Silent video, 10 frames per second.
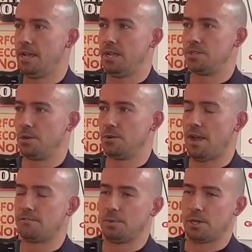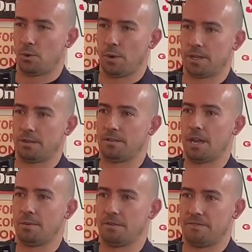And so you have to be quick. You've got
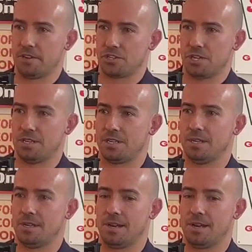to be efficient.